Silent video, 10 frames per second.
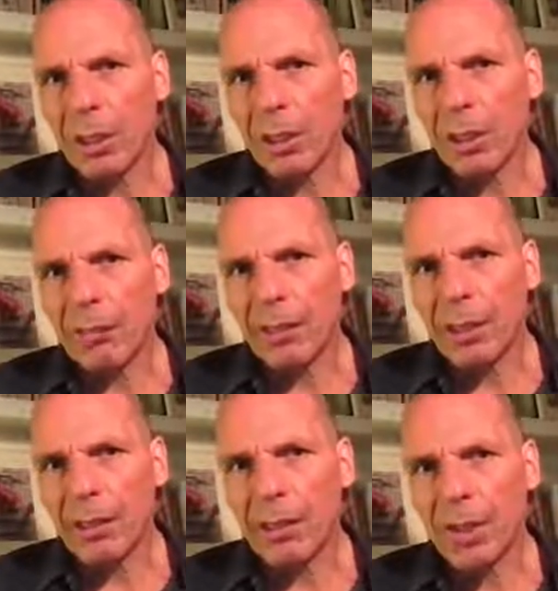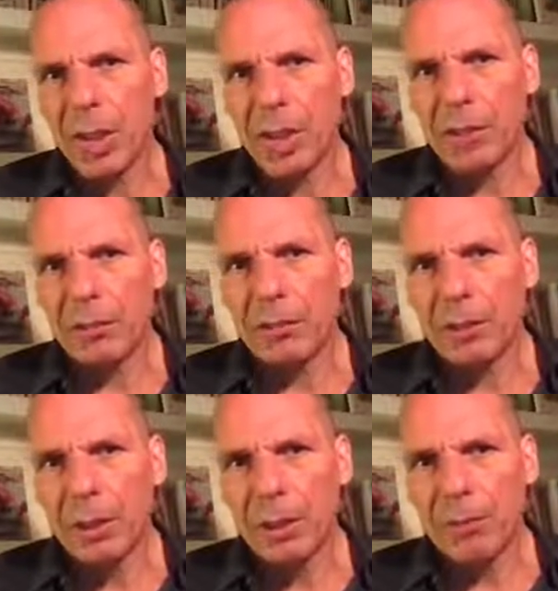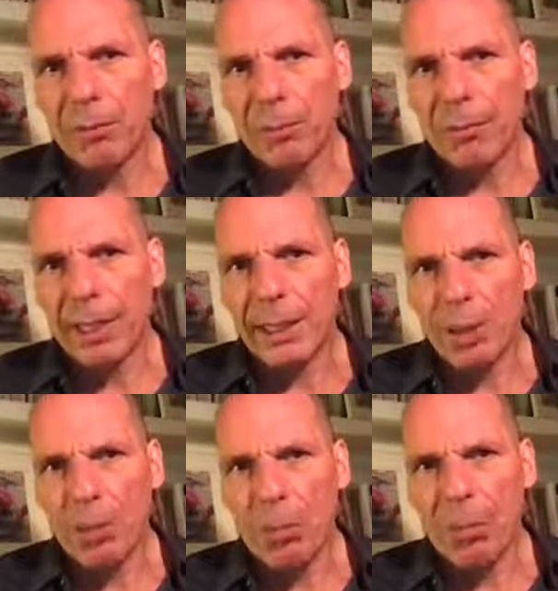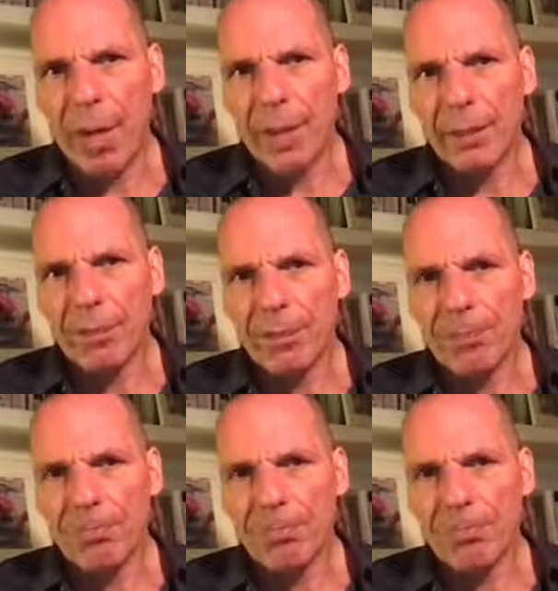the Federal Reserve provide swap lines